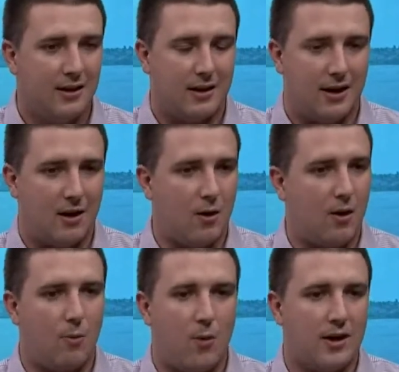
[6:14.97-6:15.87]

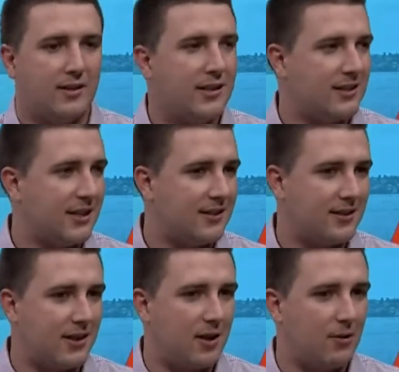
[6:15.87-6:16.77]
I, wanted these kids
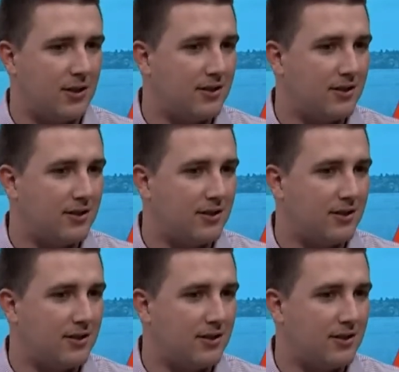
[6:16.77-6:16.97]
to not only